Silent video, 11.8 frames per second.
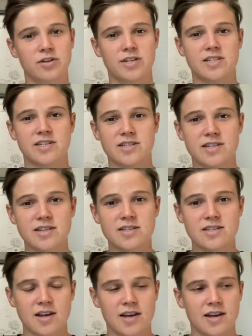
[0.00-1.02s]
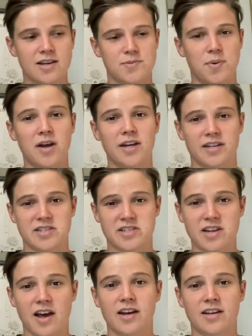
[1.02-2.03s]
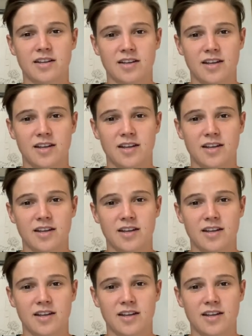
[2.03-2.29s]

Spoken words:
distance is, it's probably going to suck.